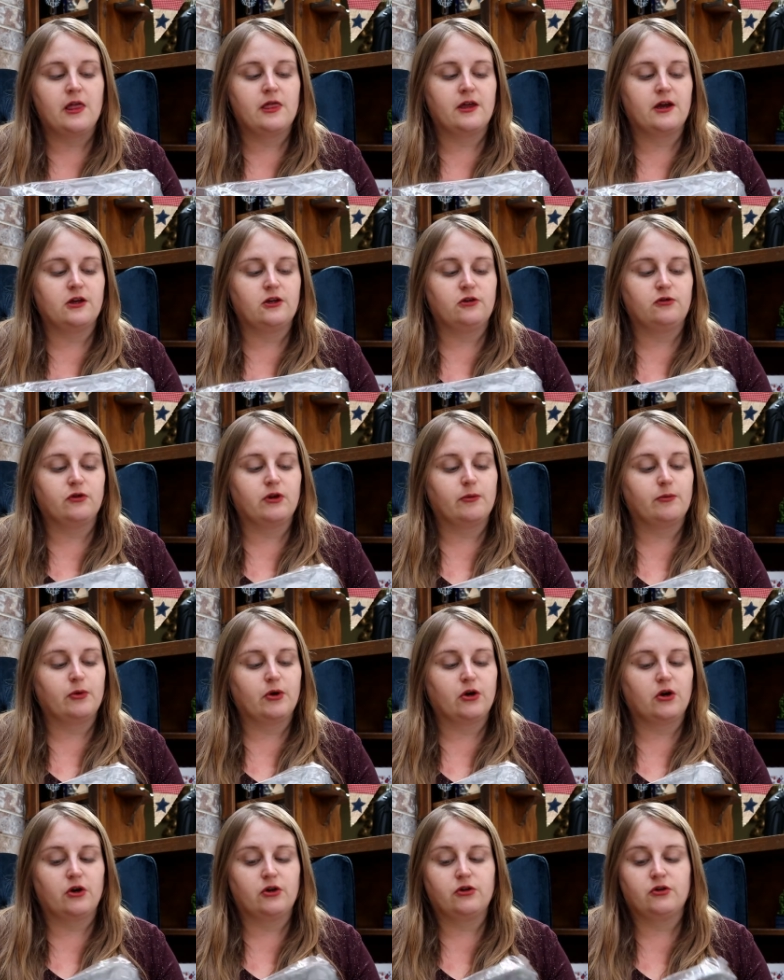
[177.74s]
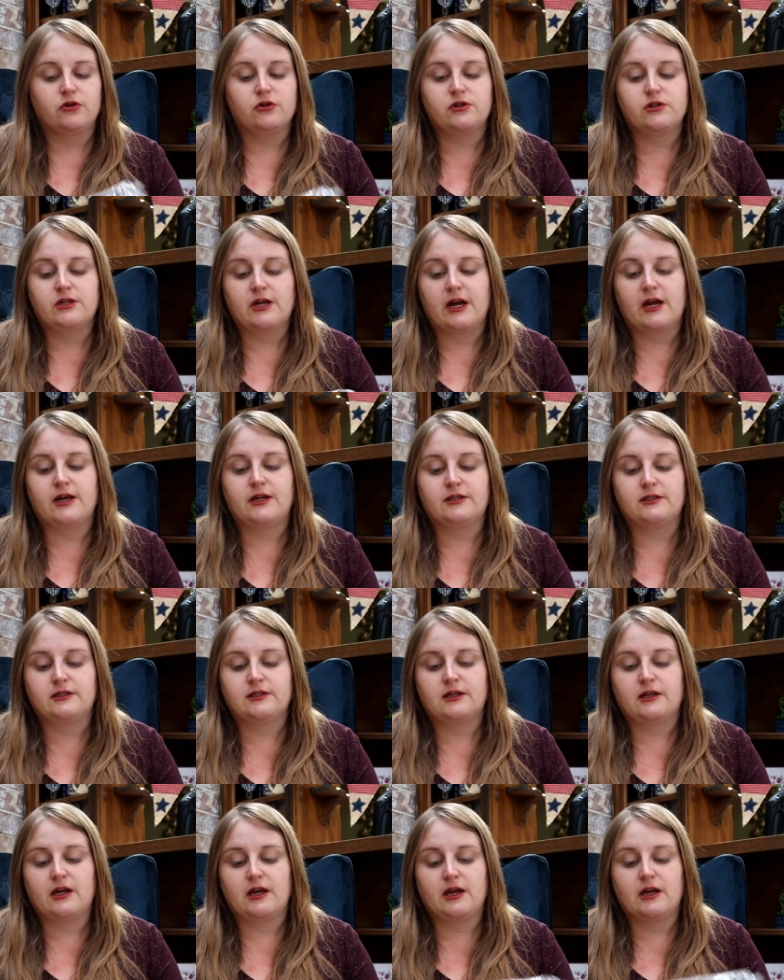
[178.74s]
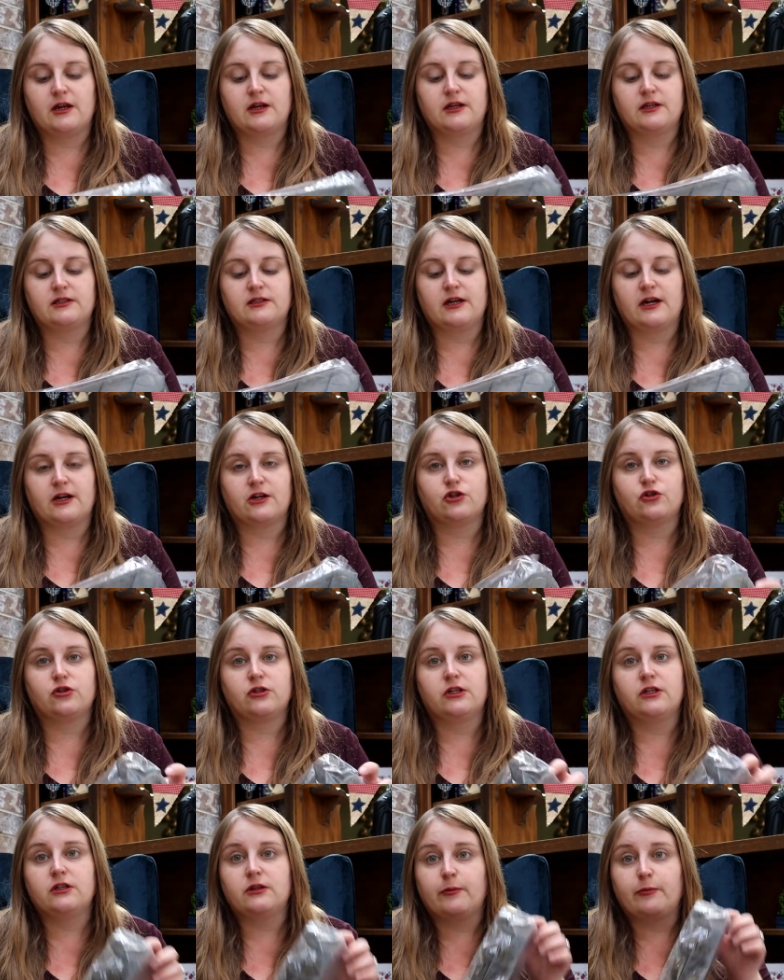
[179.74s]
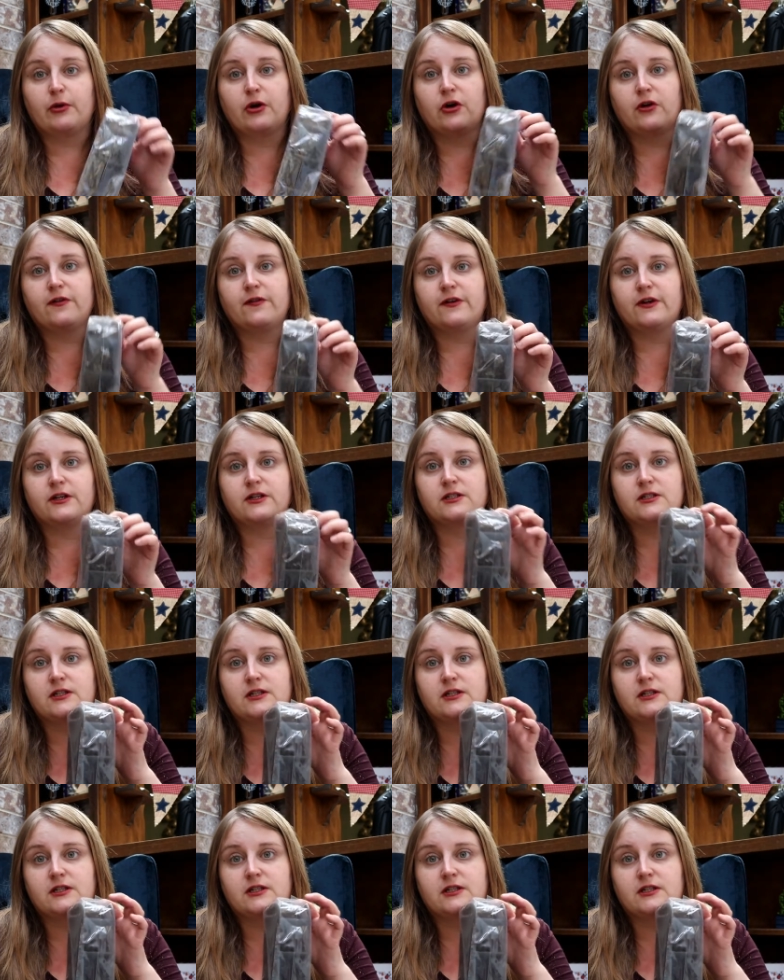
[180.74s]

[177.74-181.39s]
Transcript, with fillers: that you can put on your desk, and it's actually the perfect